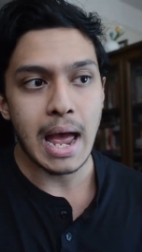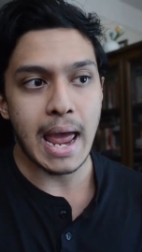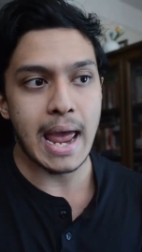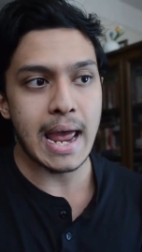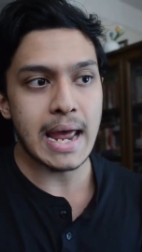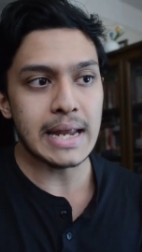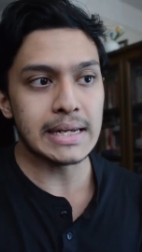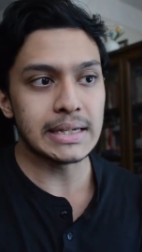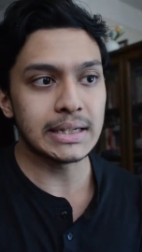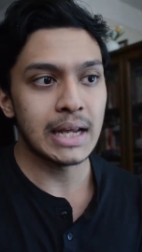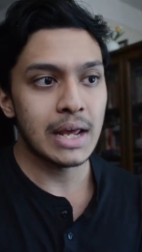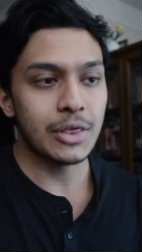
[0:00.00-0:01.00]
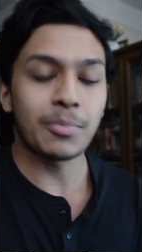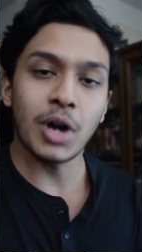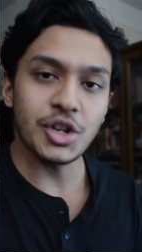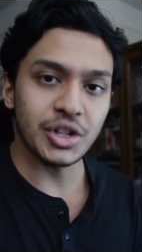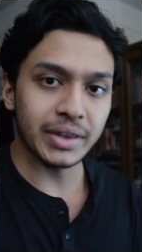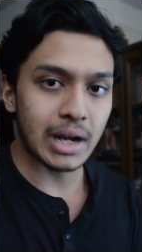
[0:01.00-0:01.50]
And the
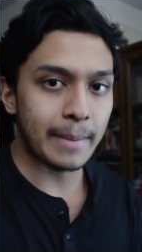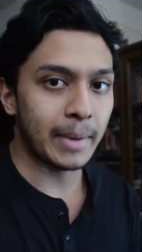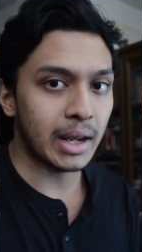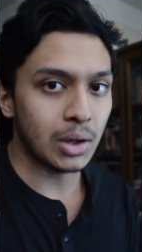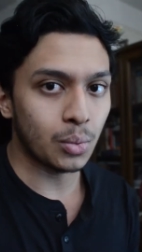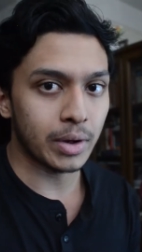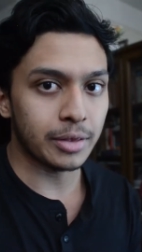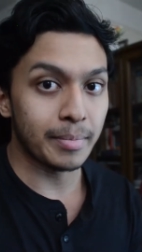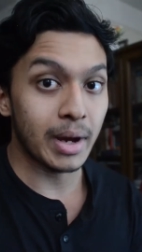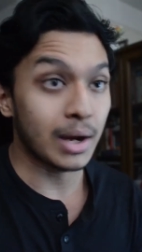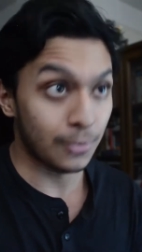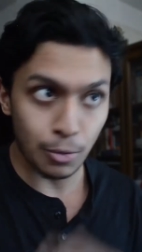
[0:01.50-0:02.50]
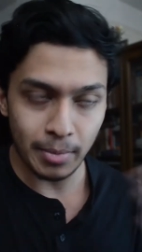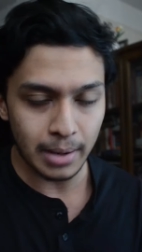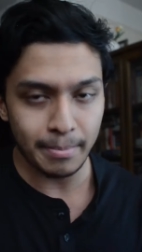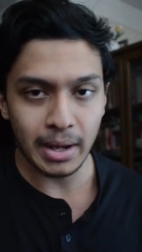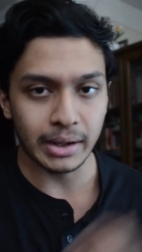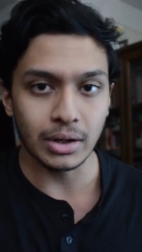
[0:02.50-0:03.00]
project that I made with my
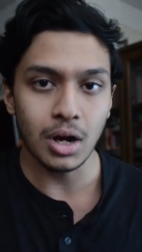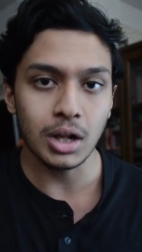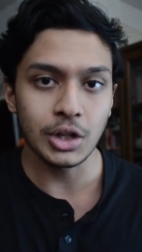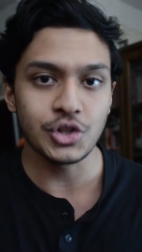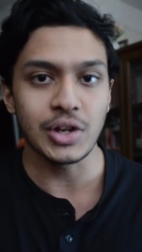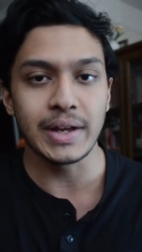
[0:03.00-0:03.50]
roommate back in college